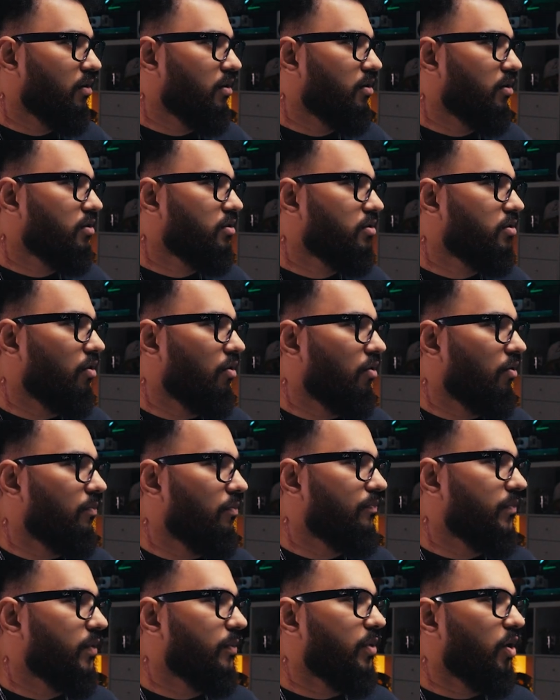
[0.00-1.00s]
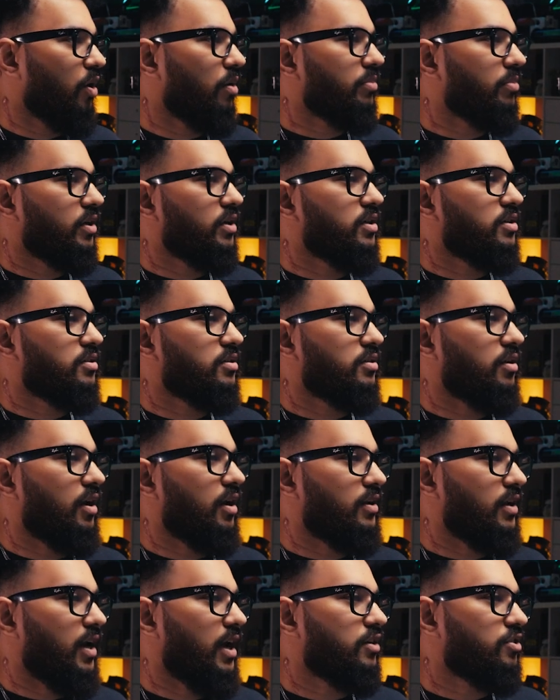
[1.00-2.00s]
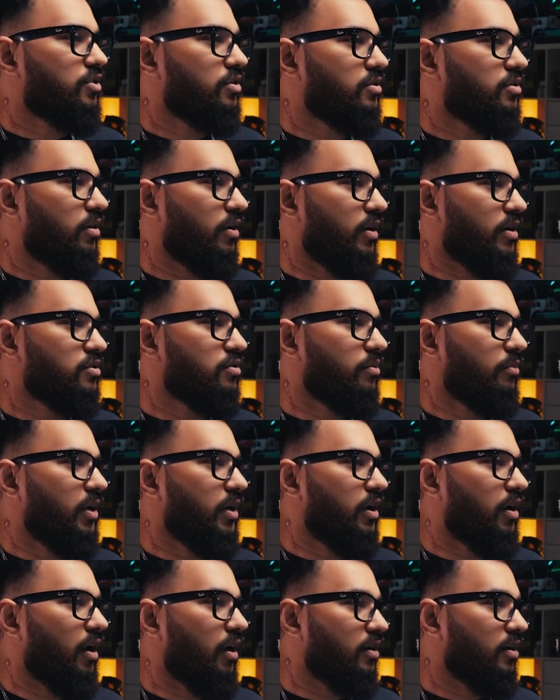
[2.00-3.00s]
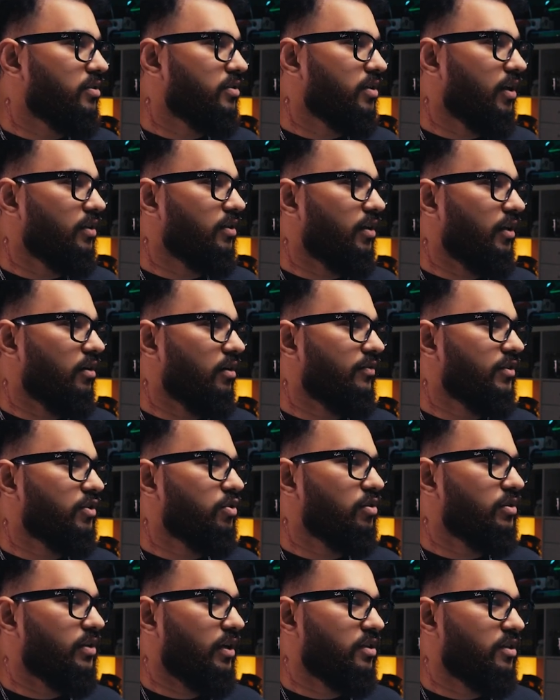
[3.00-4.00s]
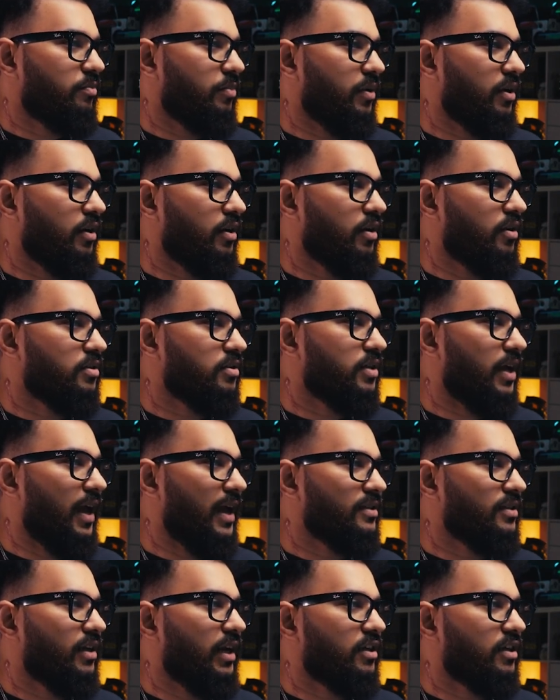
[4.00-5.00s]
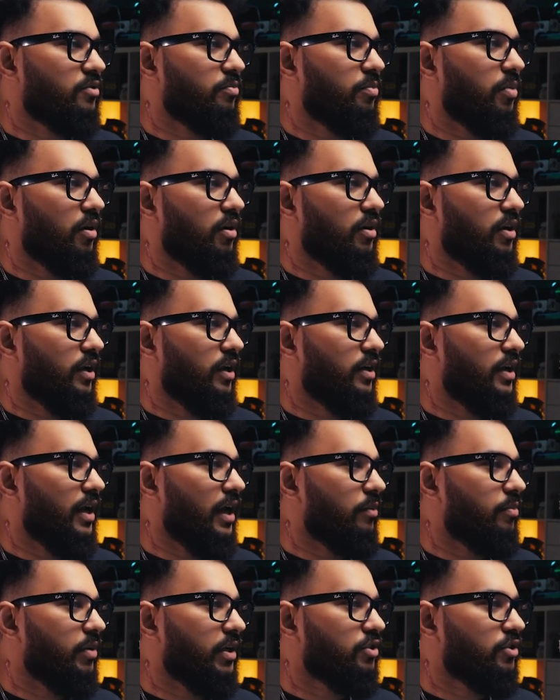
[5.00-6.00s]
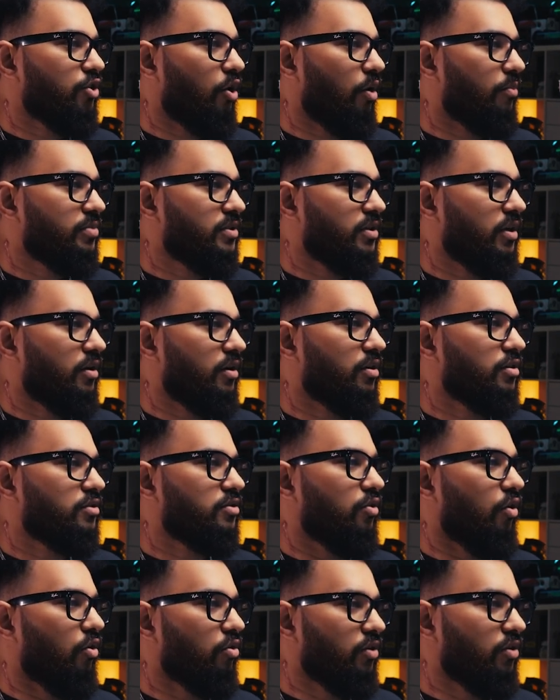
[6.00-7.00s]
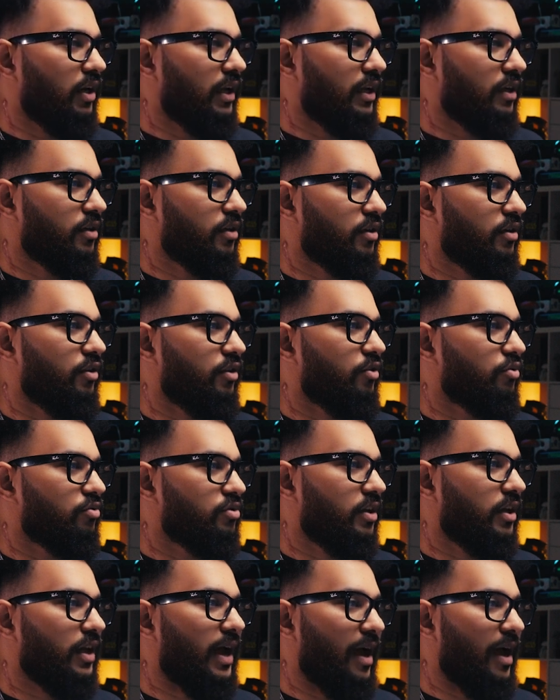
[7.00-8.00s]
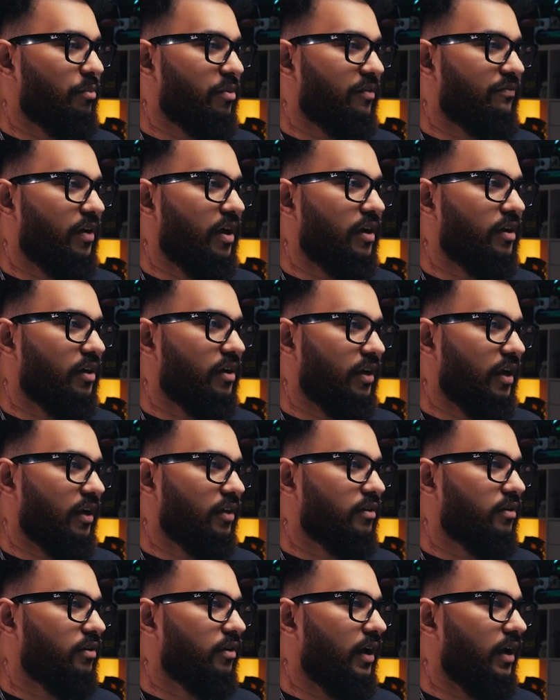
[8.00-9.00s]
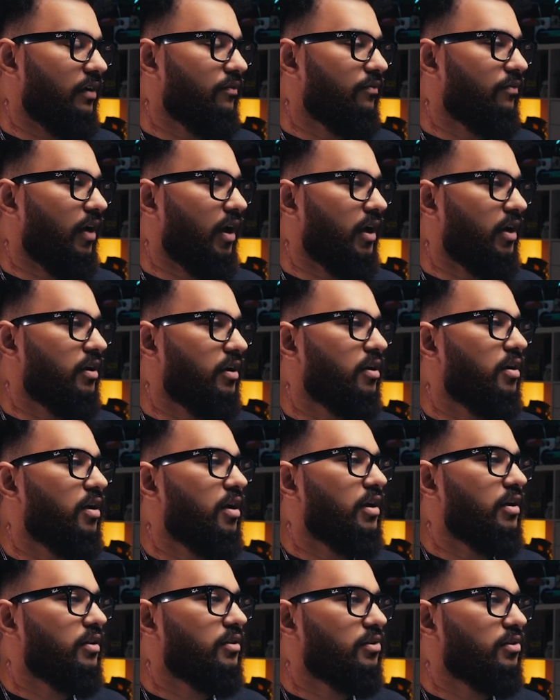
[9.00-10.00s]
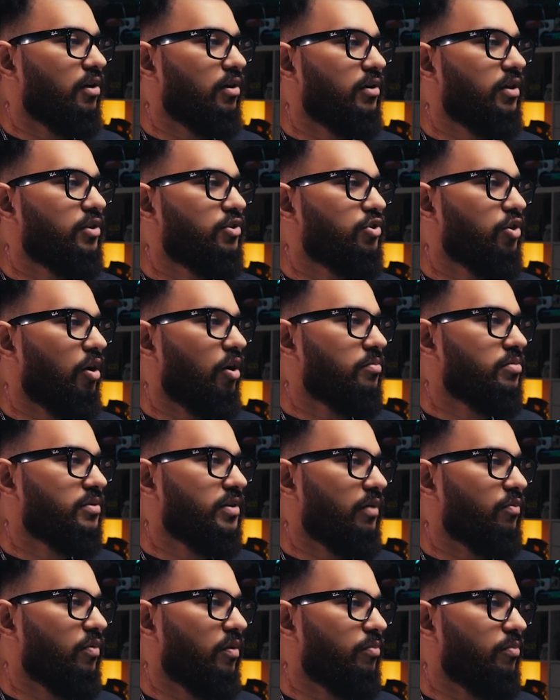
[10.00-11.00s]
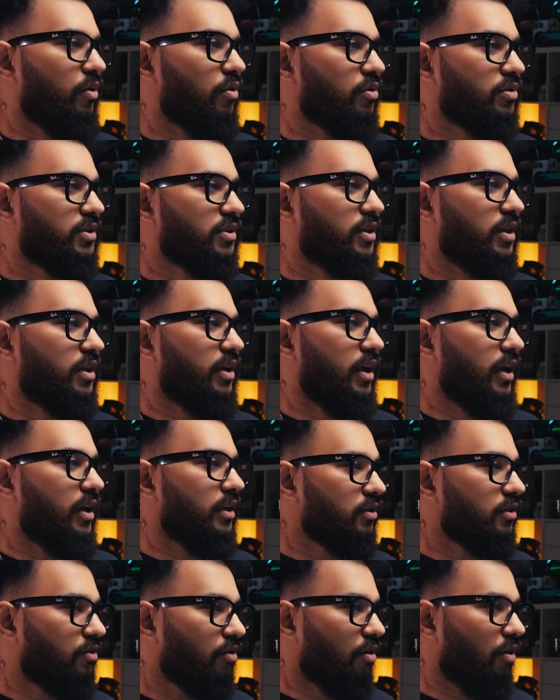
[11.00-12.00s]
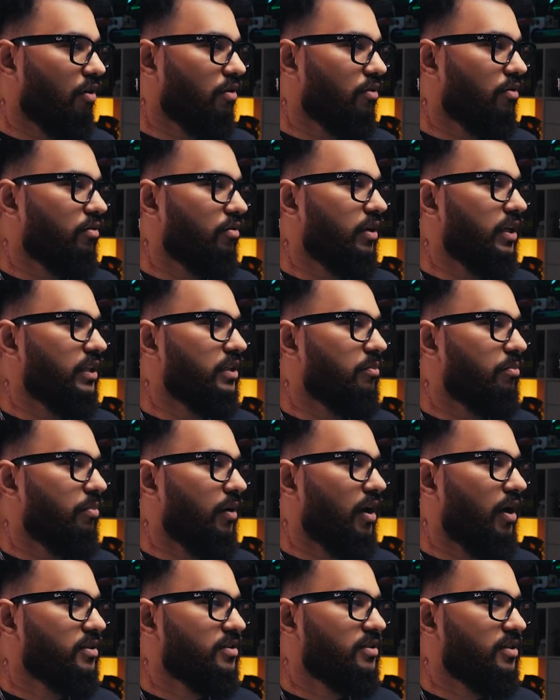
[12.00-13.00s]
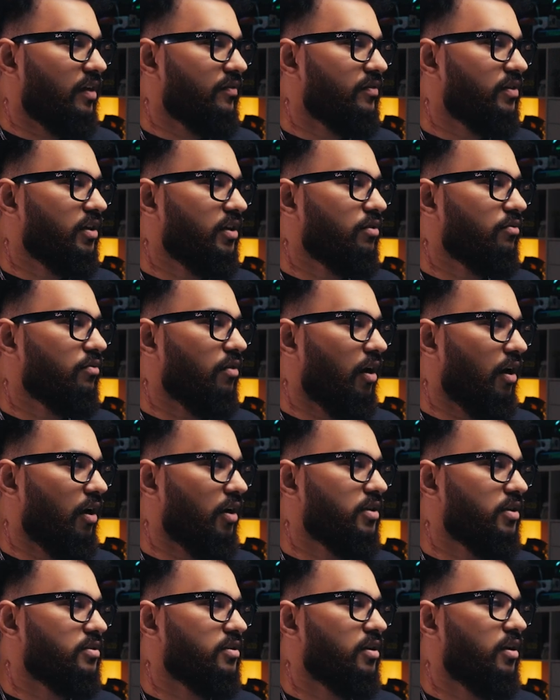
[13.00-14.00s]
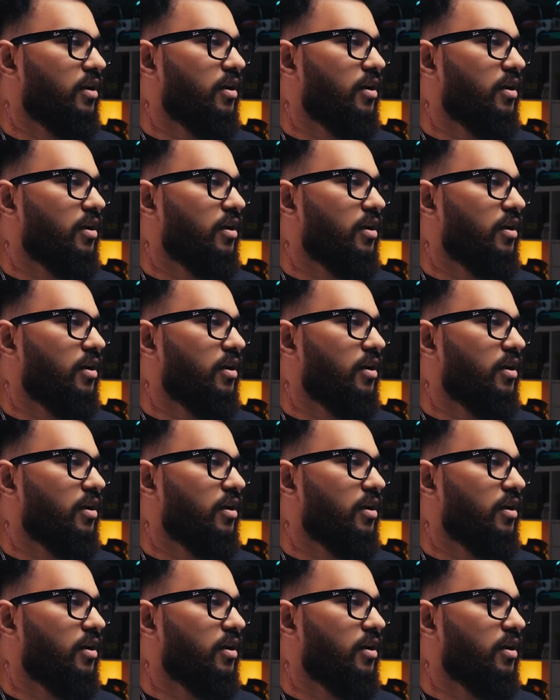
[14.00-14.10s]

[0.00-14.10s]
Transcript: So the prompt is, attached is a resume, understand the individual's experience as an expert in helping job seekers go to LinkedIn using Apify connector and find 30 jobs that were posted in Toronto in the past 72 hours